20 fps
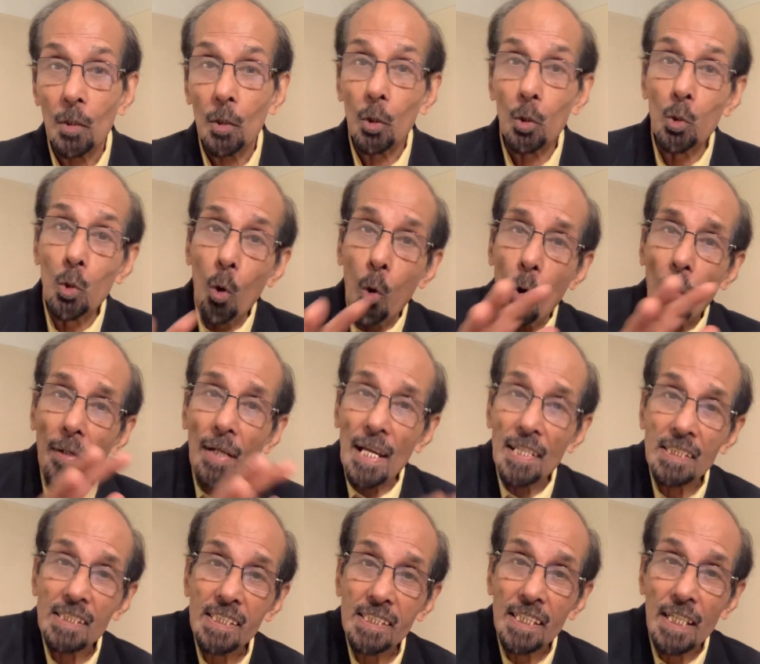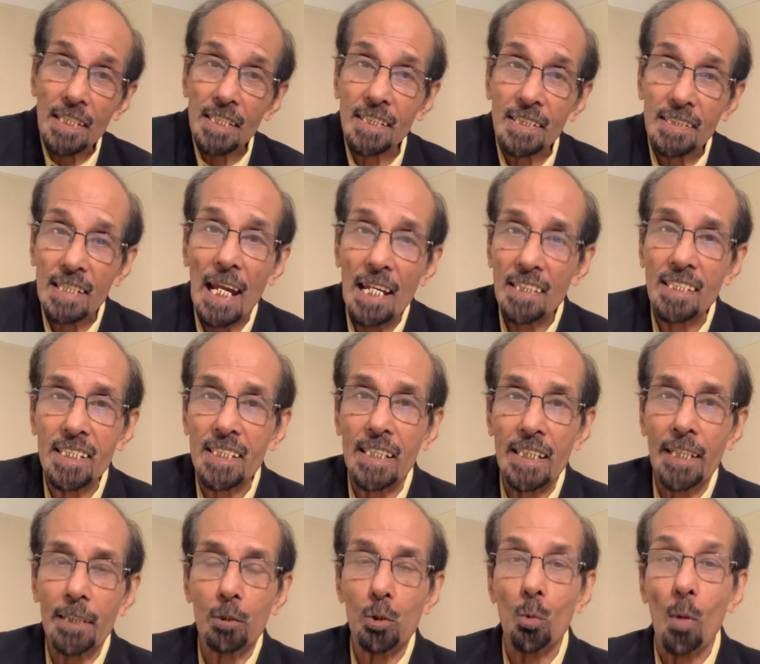No
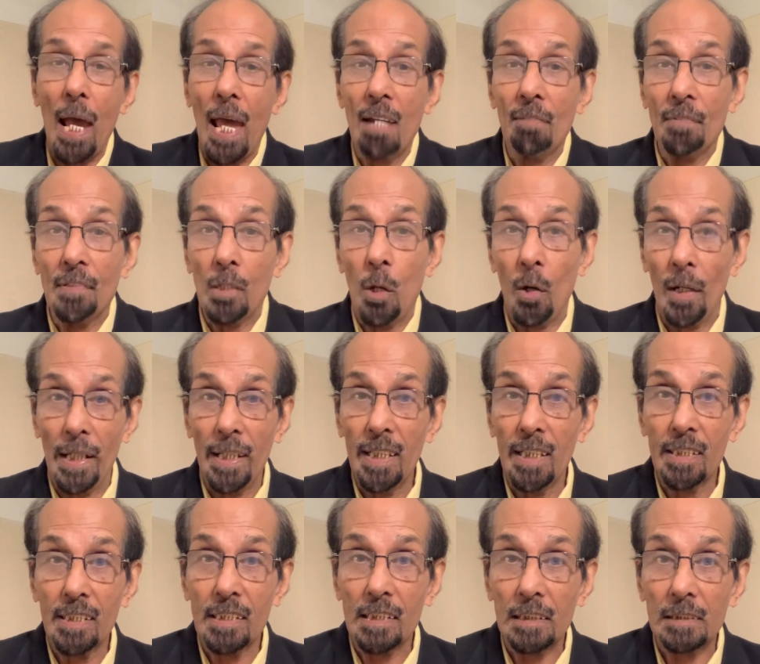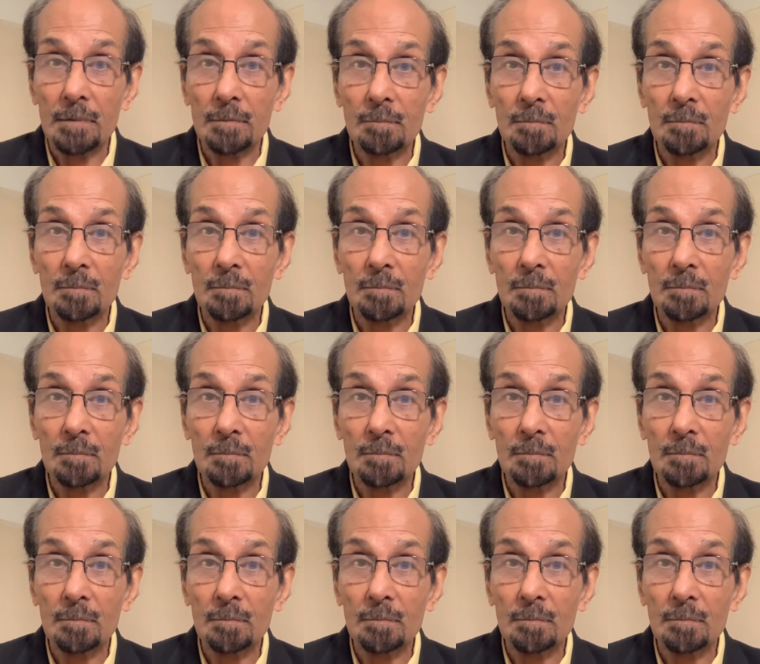consistency to have knowledge.